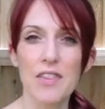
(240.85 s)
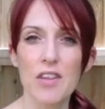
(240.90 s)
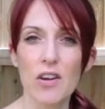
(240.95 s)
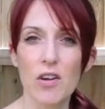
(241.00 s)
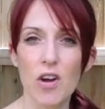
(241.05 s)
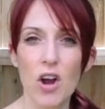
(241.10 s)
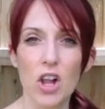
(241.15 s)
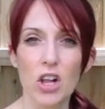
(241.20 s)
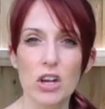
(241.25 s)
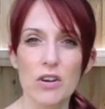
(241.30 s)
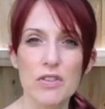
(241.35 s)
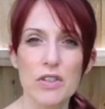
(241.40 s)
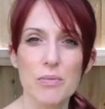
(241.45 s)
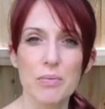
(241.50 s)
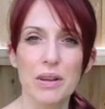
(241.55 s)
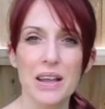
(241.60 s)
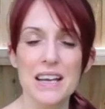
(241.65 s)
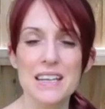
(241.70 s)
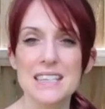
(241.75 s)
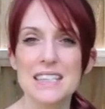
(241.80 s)
They're all over the
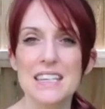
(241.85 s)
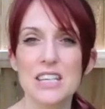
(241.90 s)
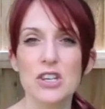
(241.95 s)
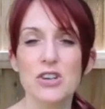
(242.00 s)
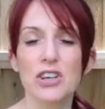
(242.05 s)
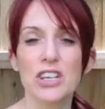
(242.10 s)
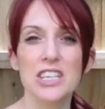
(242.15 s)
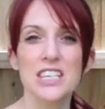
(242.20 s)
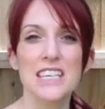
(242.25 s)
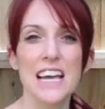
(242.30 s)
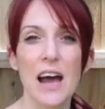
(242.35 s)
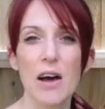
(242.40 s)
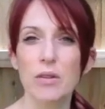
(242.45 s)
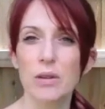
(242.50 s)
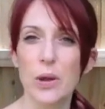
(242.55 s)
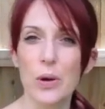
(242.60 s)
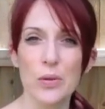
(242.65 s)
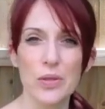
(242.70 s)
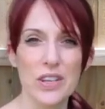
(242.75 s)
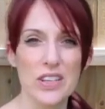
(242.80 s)
place, and you can
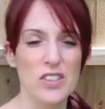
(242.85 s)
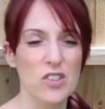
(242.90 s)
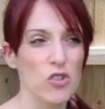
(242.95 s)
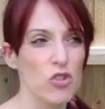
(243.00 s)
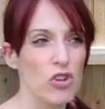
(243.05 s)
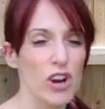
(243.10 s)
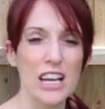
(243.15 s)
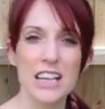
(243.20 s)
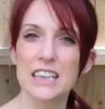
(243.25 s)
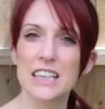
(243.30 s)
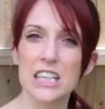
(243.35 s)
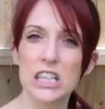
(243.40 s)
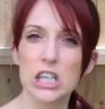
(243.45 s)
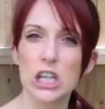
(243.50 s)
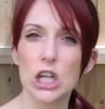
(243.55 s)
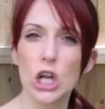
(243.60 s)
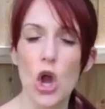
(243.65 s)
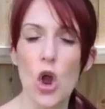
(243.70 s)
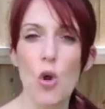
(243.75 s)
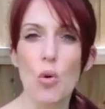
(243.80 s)
download these great little